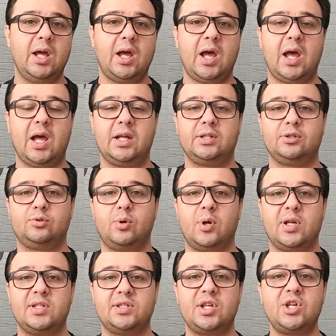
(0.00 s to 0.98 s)
and
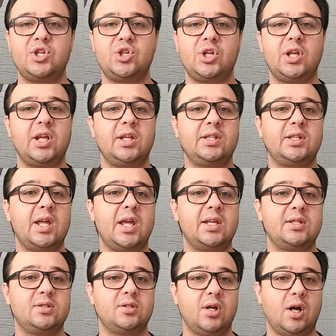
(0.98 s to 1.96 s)
transitioning
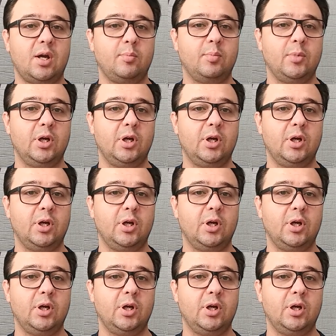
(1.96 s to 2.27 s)
takes time.